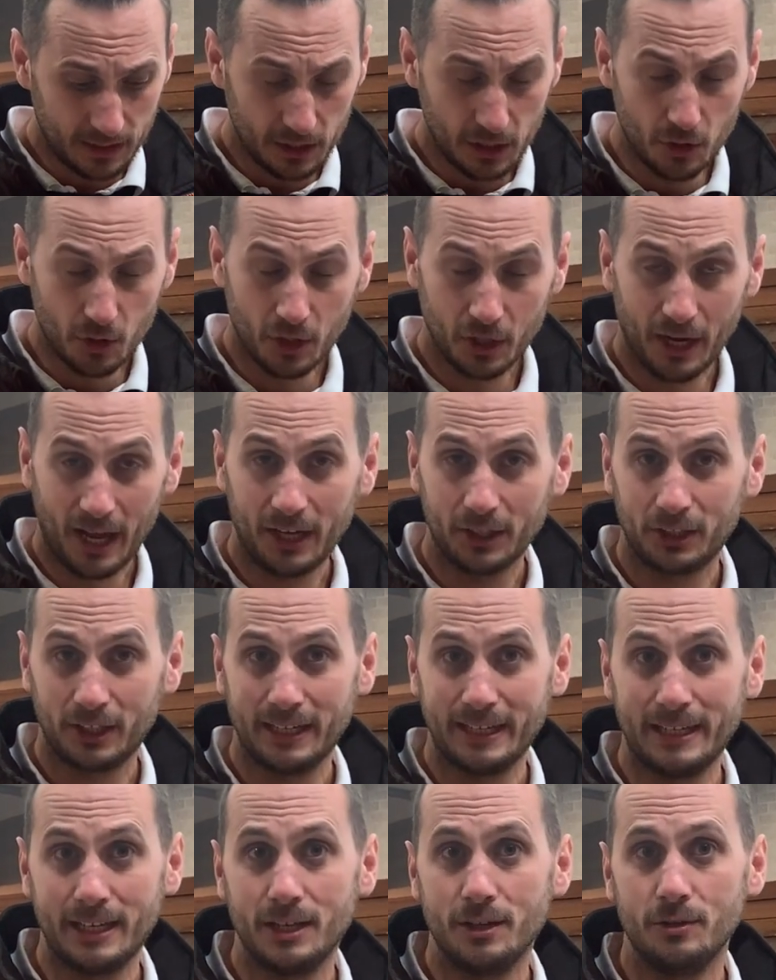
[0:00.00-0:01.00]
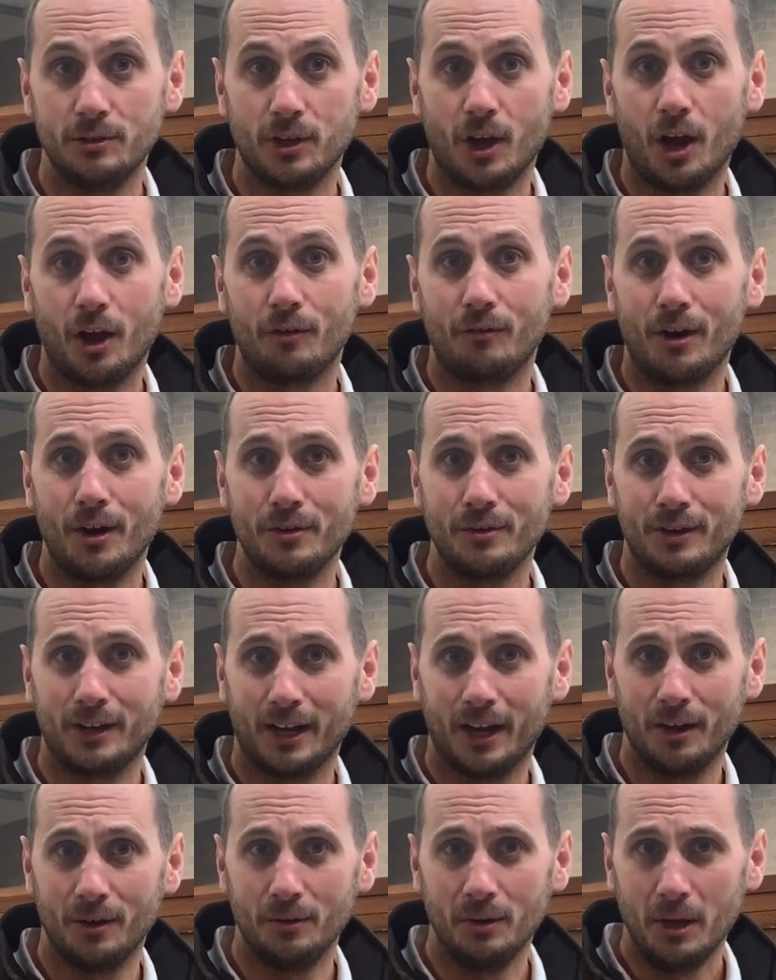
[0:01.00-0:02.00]
you could actually use
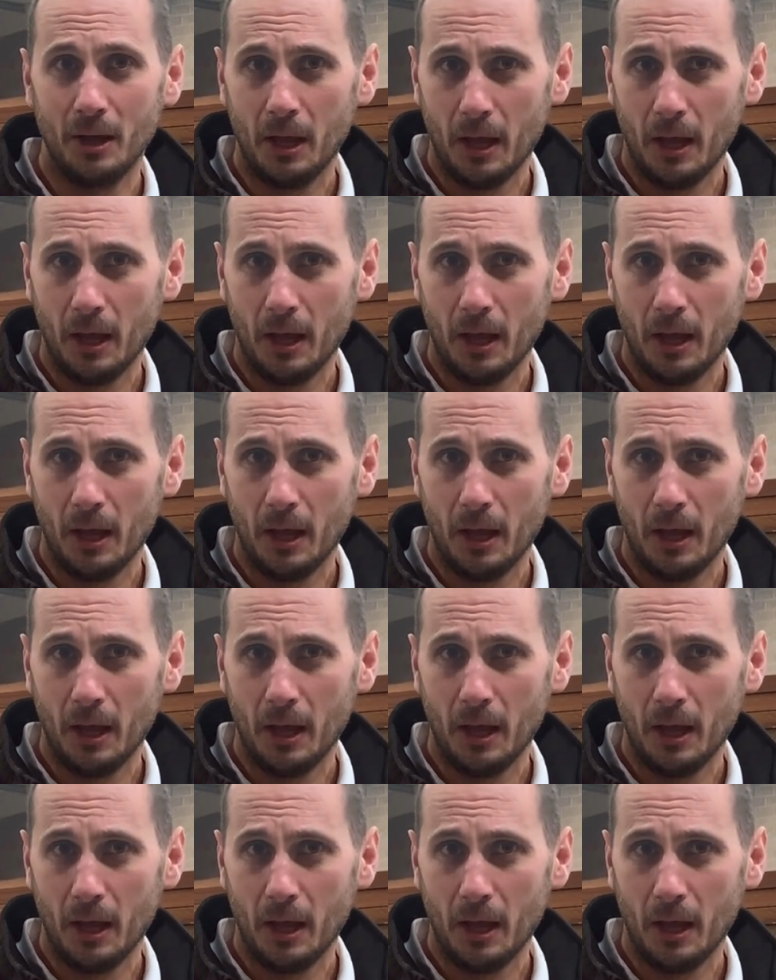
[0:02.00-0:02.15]
Iroko